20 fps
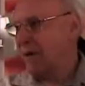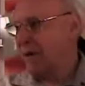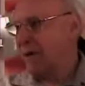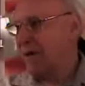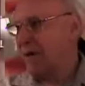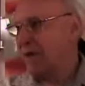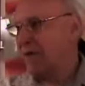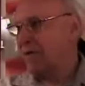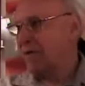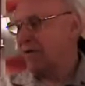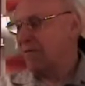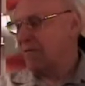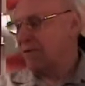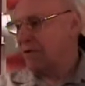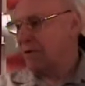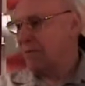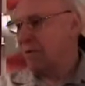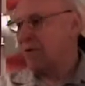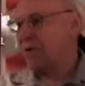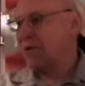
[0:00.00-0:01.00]
Yeah, you were
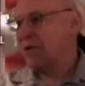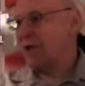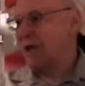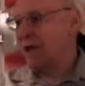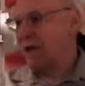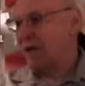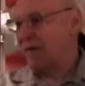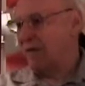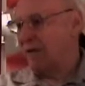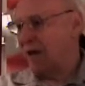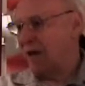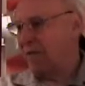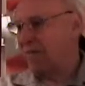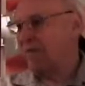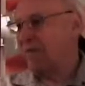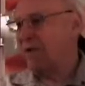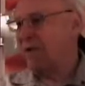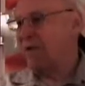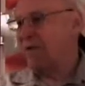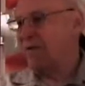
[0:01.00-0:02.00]
supposed to have that
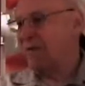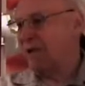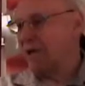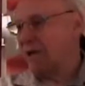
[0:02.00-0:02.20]
with you